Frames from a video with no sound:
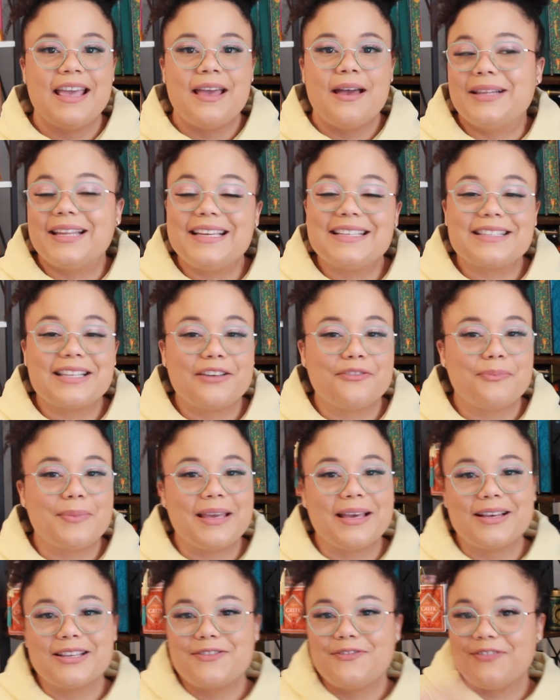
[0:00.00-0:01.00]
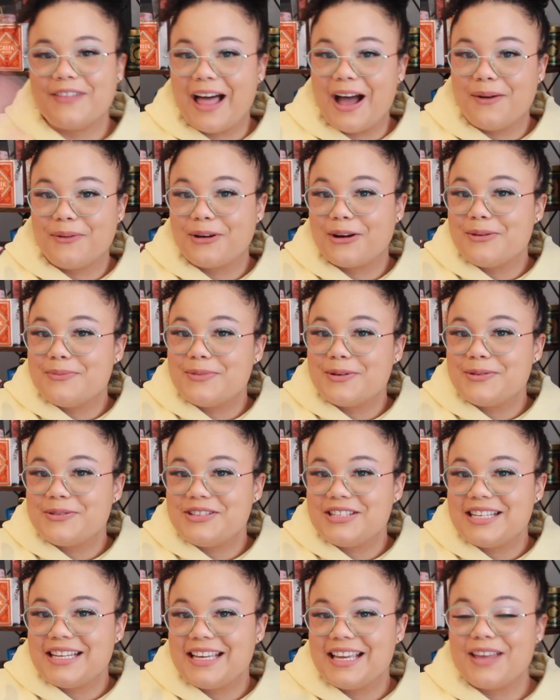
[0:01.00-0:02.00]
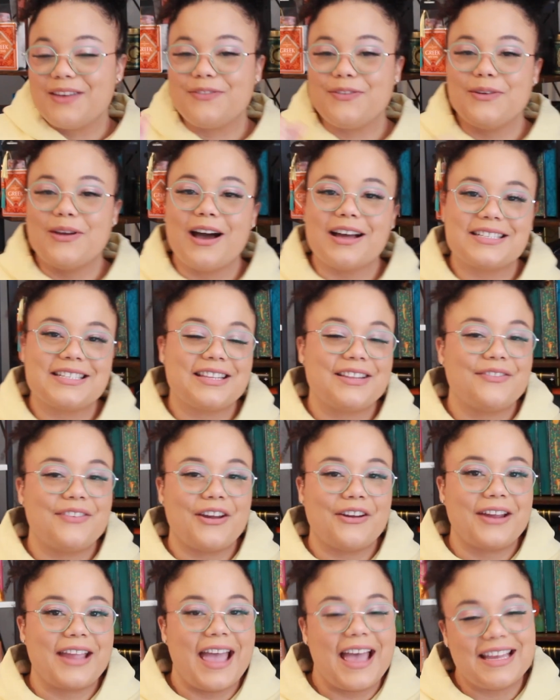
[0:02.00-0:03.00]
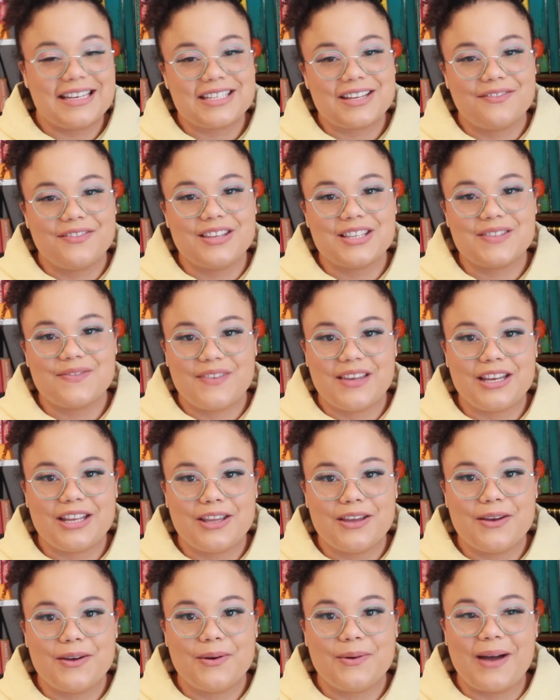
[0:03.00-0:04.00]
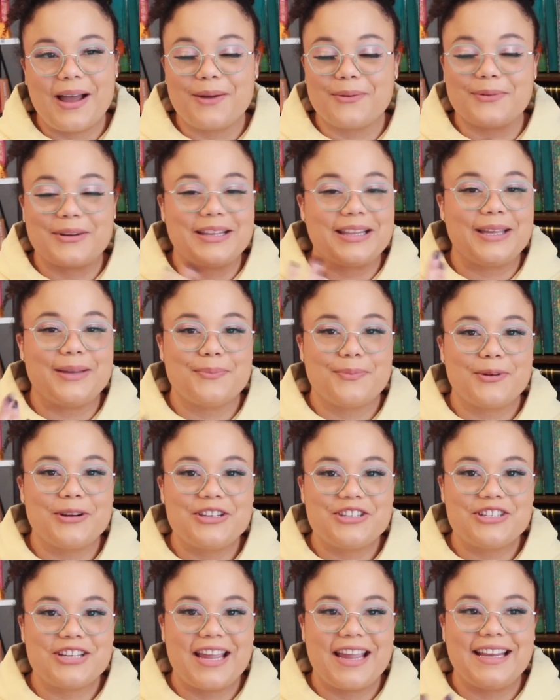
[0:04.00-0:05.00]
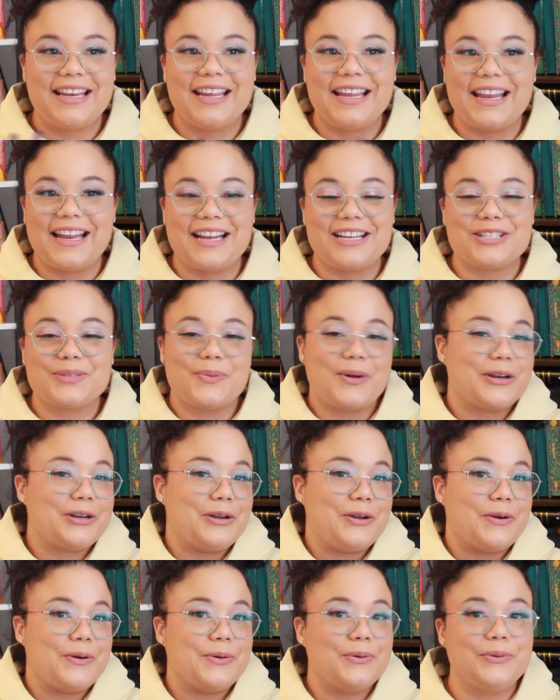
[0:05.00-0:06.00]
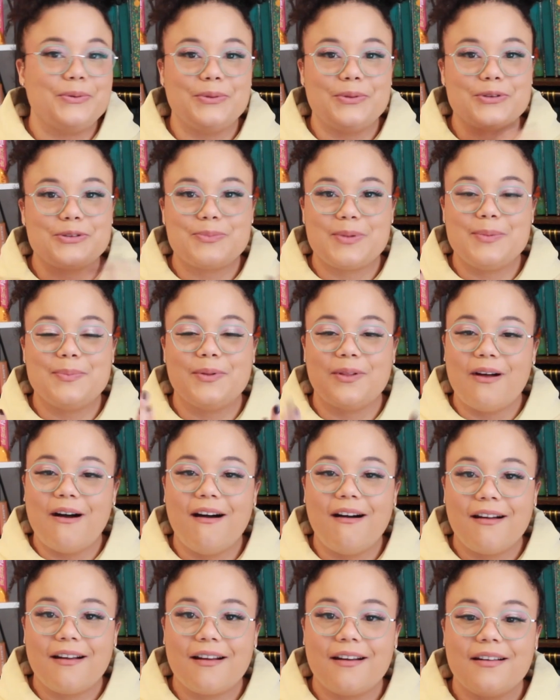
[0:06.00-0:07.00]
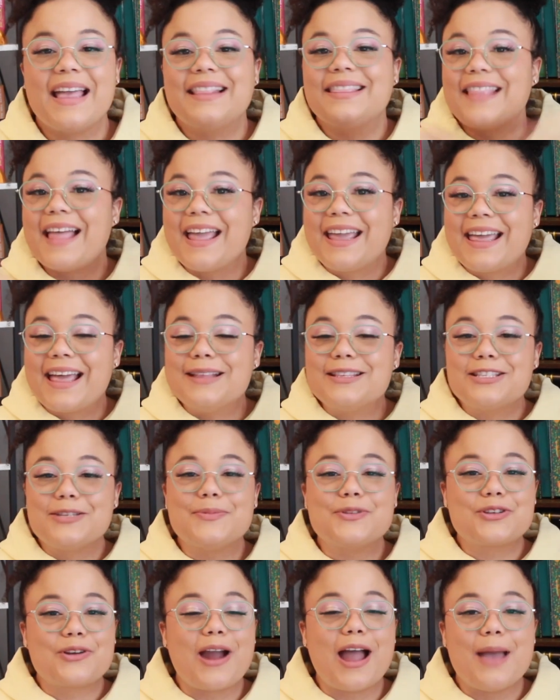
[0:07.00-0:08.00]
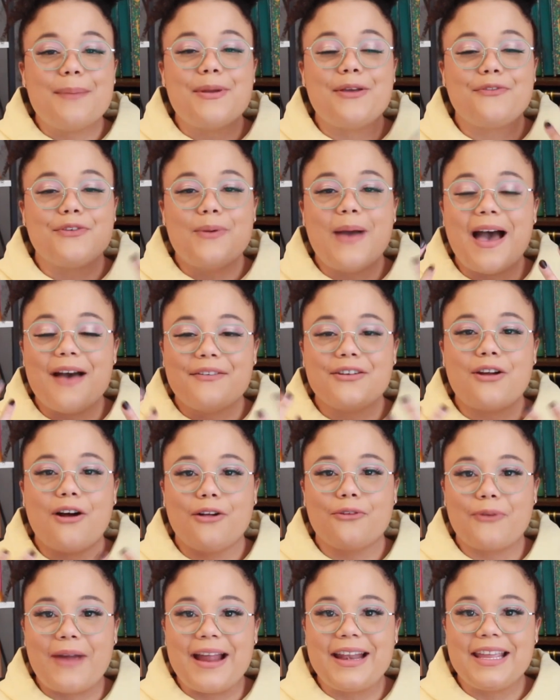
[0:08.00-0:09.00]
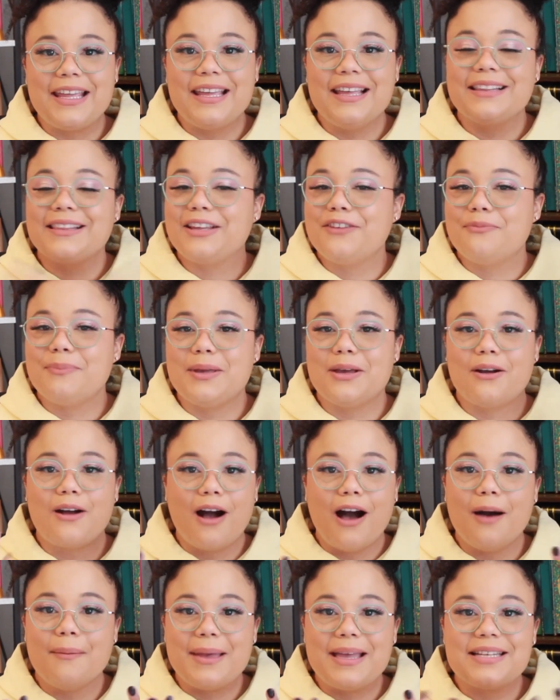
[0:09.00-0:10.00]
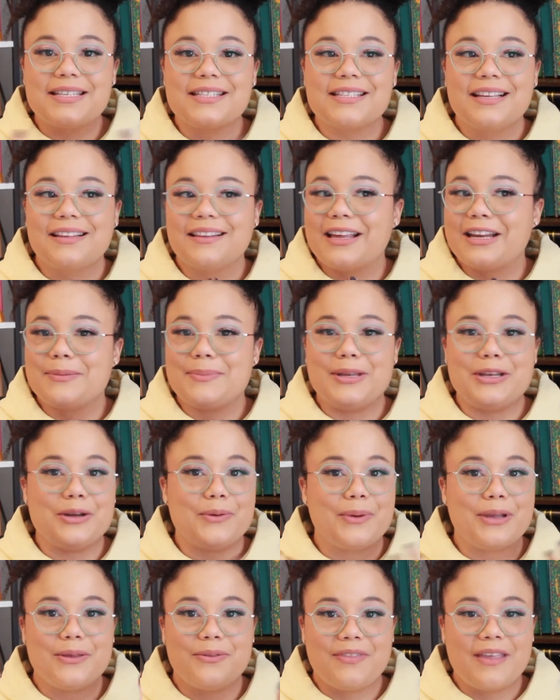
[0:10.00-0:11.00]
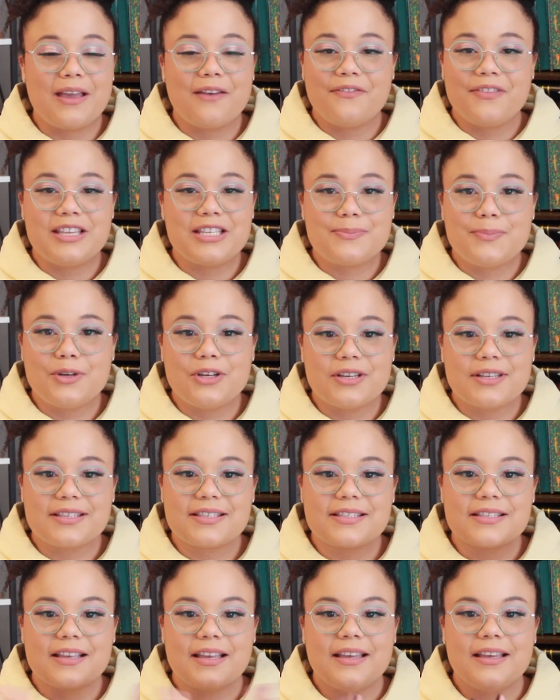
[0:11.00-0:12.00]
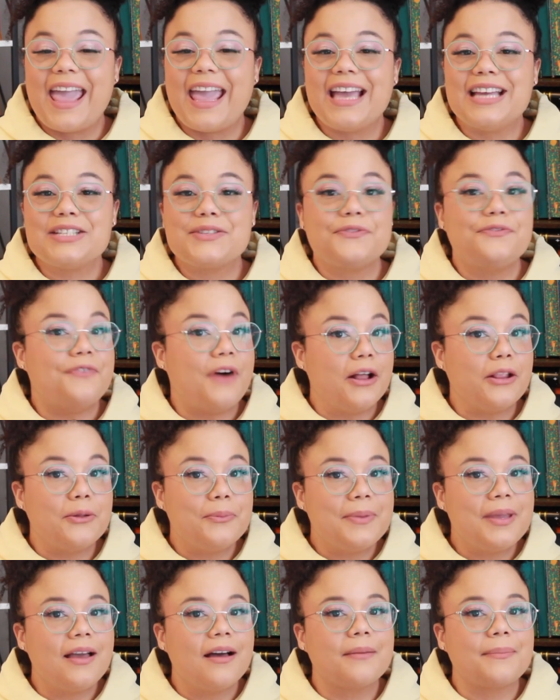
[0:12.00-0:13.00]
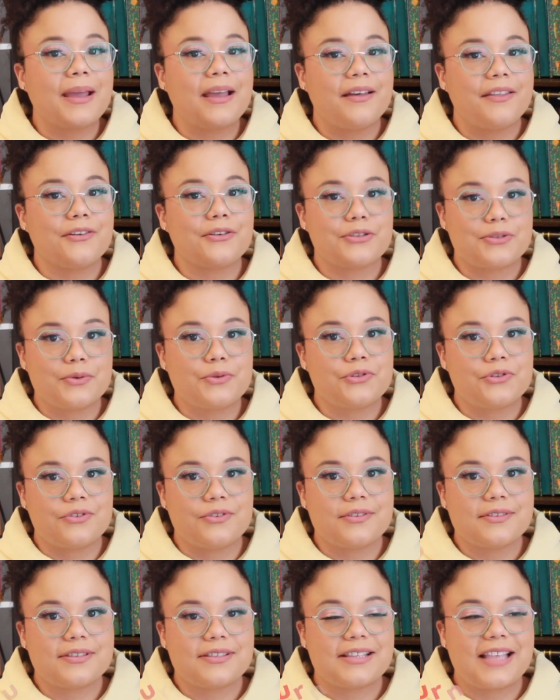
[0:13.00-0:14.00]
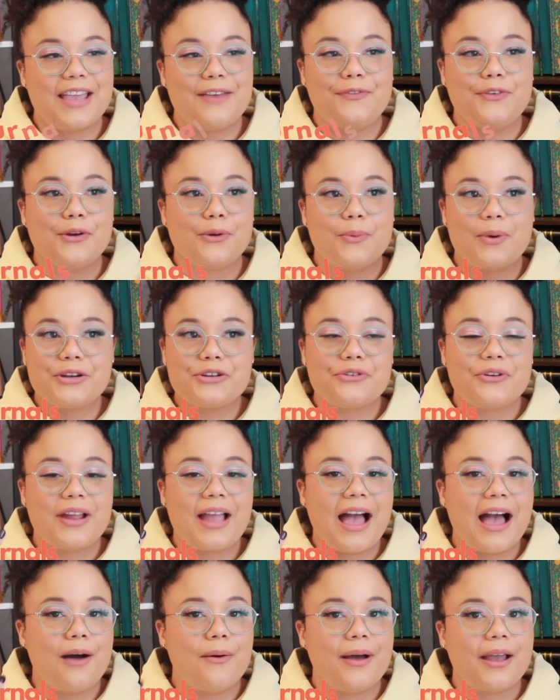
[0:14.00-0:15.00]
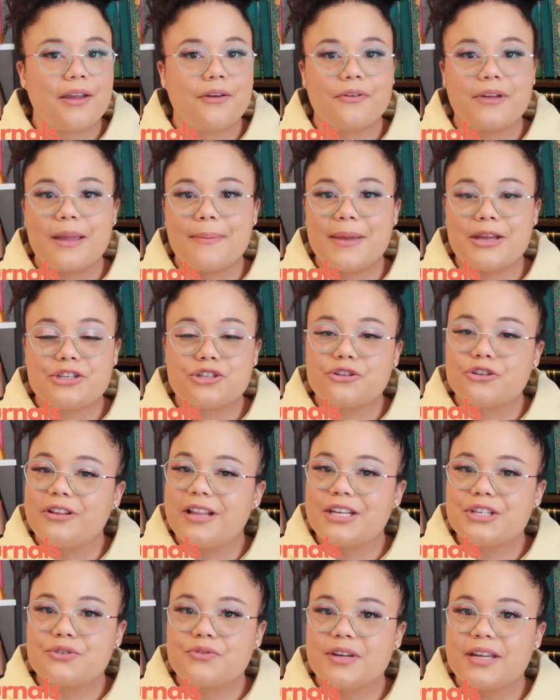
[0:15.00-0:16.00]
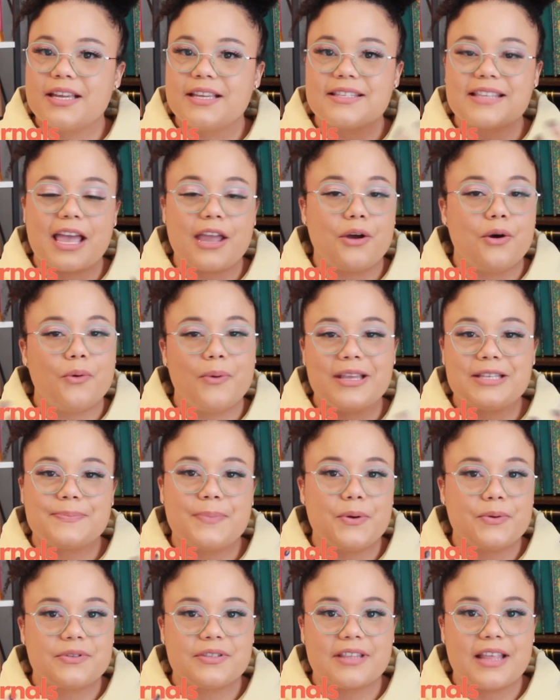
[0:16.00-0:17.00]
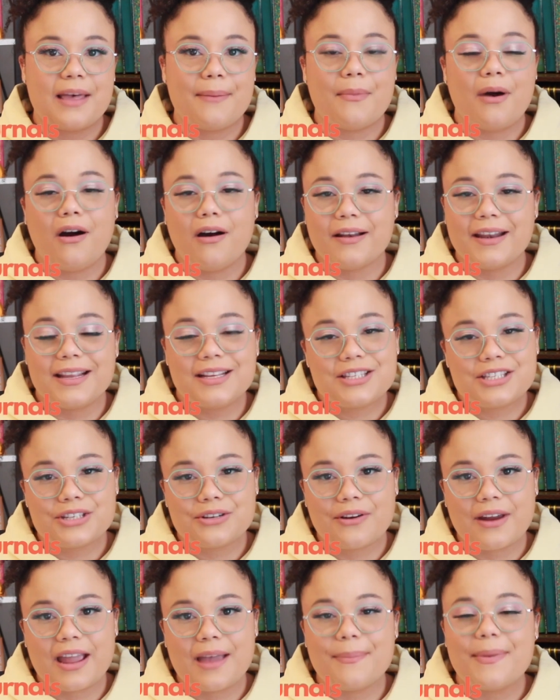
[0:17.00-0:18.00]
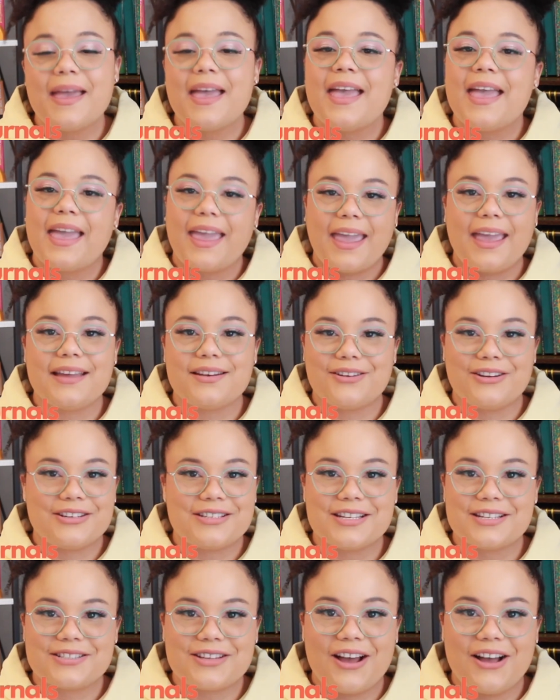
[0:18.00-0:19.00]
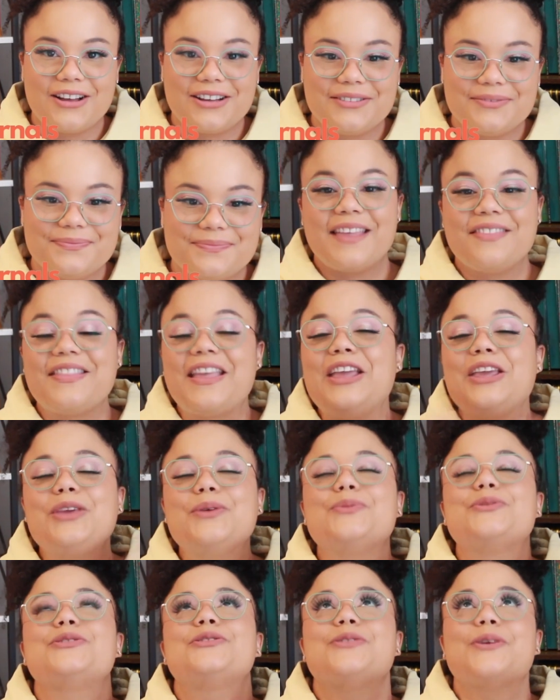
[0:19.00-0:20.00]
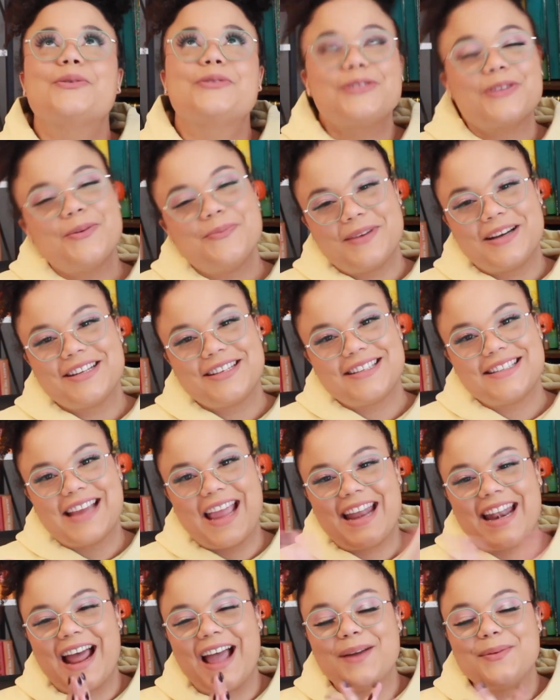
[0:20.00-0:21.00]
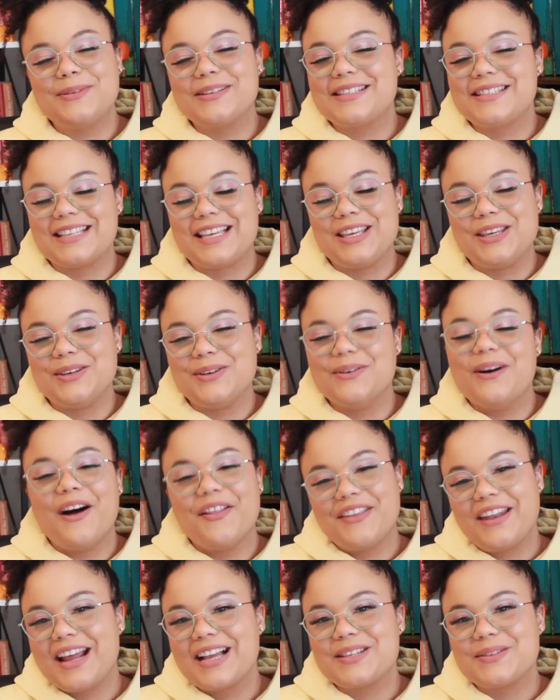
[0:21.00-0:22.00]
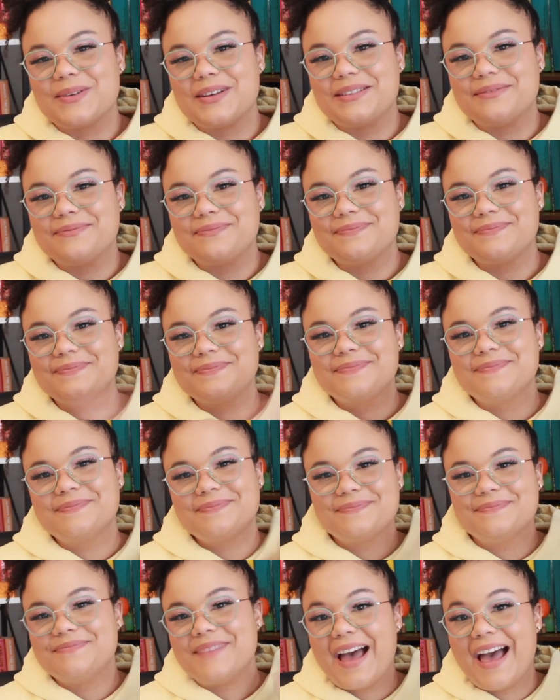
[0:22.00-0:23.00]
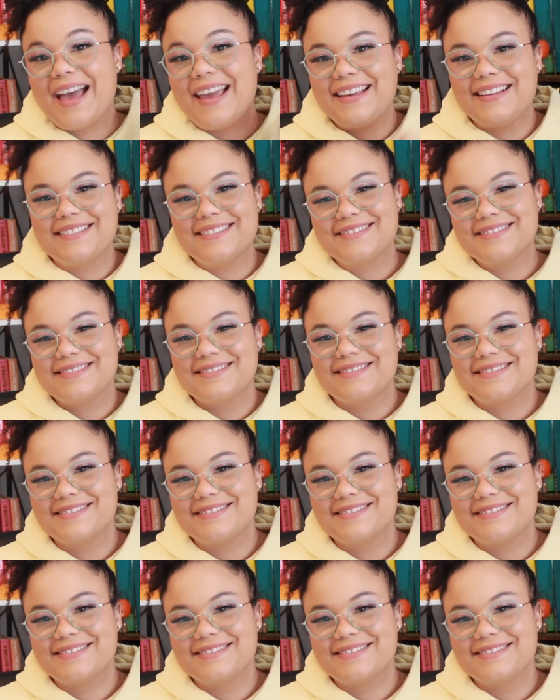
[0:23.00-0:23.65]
Please leave me a flower emoji if you got to the very end of this video. I really appreciate it and I just want to know who those people are. Like and subscribe if you haven't already. Leave me a comment letting me know what you think of these books. And follow me on my other socials. If you're wondering how I create my journal entries, I always post them on Instagram and on TikTok. Thank you so much, and I will see you on the next one. Bye!